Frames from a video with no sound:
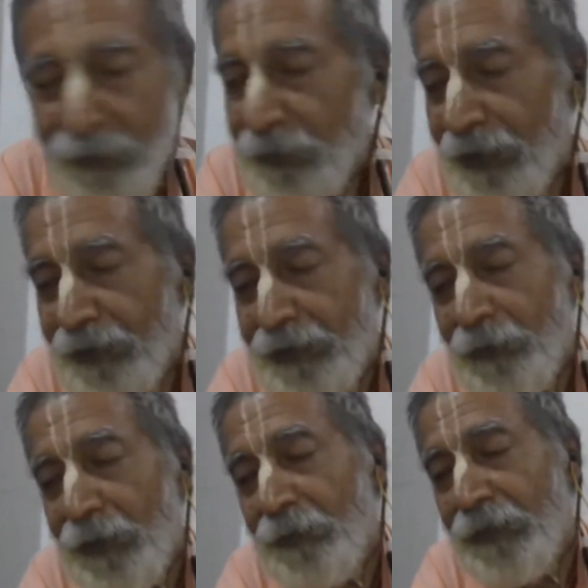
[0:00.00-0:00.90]
you are
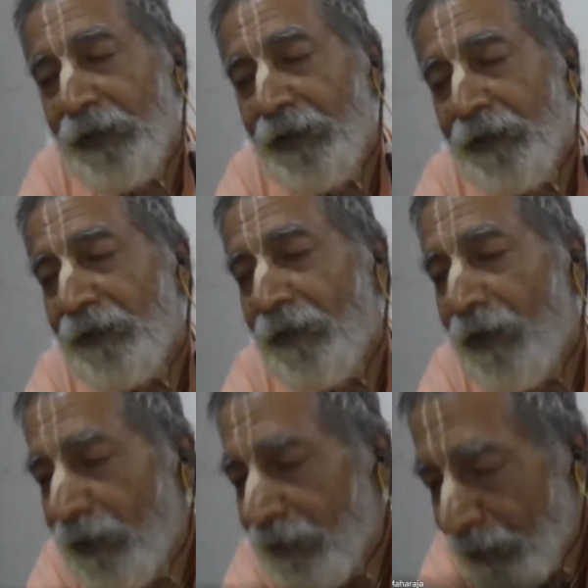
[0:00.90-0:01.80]
giving me
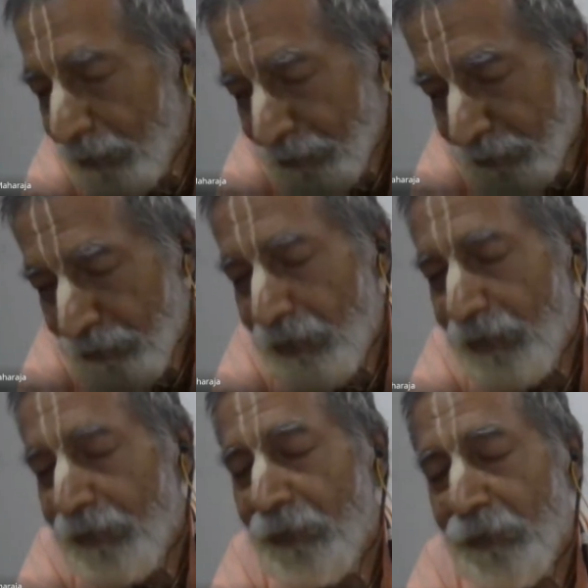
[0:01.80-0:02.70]

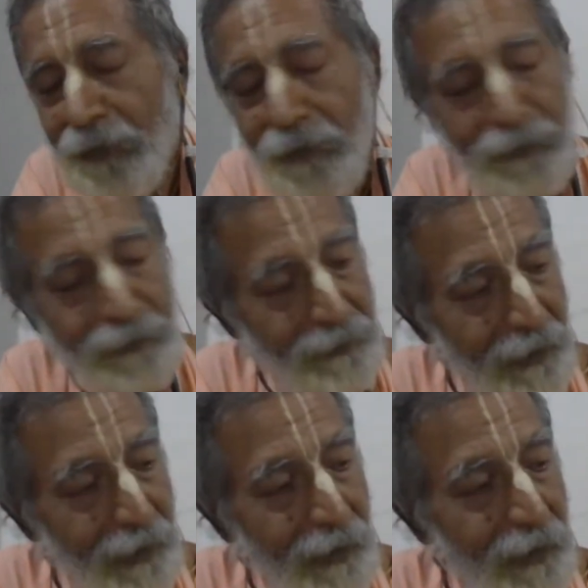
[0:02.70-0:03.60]
wrong
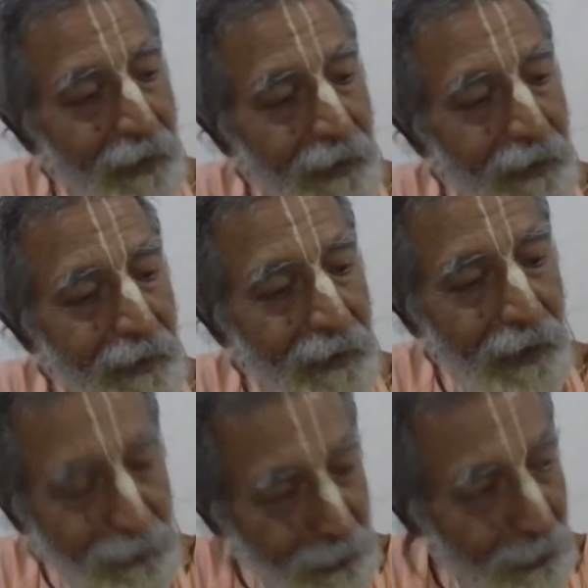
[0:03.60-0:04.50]

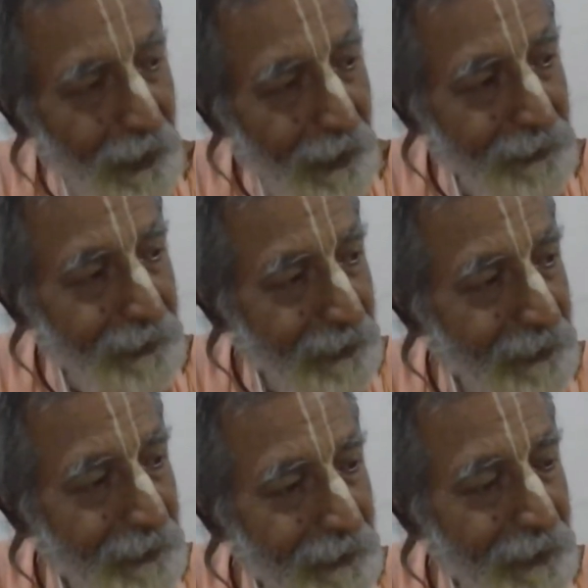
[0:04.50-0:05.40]
assurance.
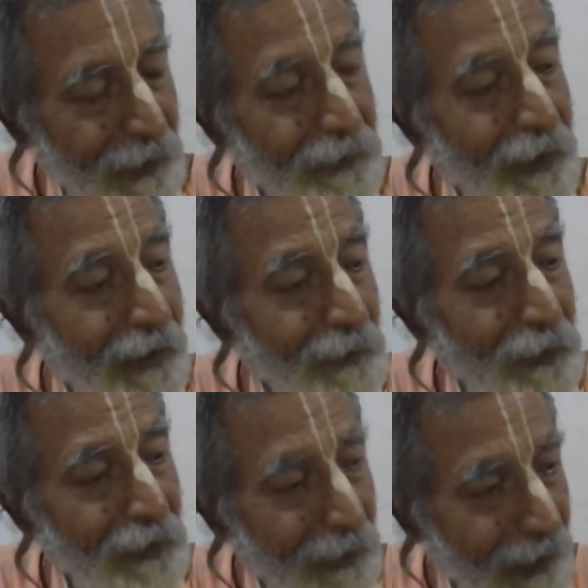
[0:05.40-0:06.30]
You are telling
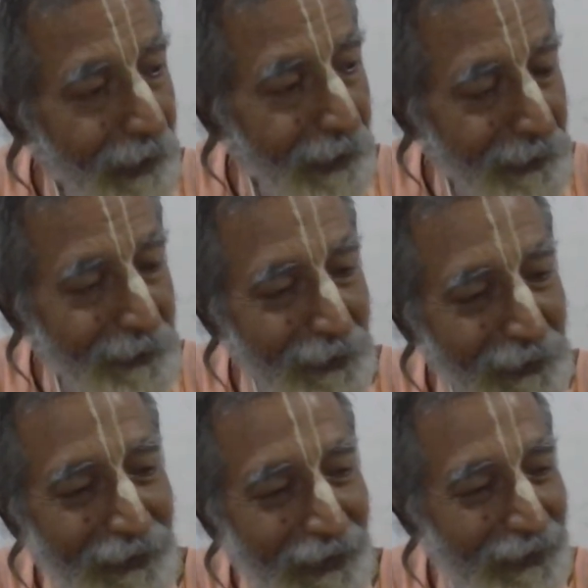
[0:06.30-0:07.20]
me lie. You know?
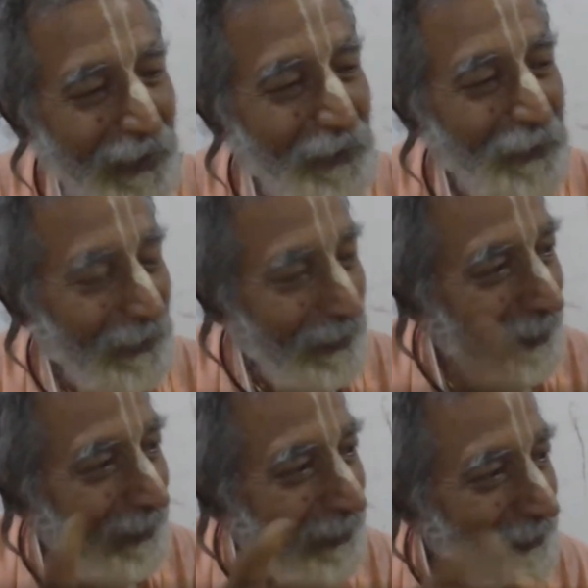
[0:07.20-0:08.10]
You are giving me
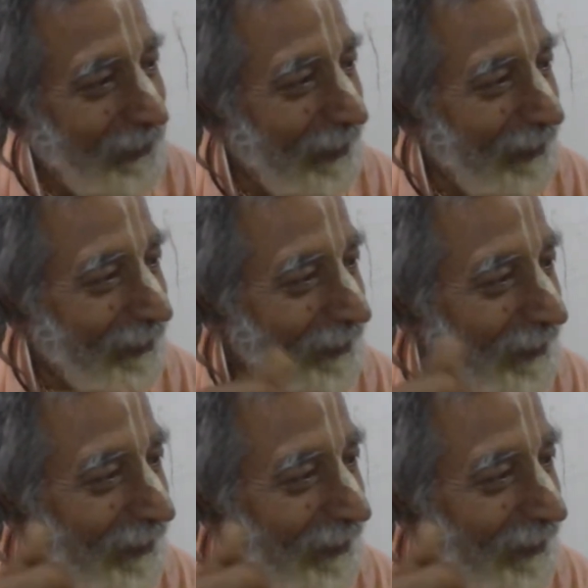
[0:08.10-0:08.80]
wrong assurance.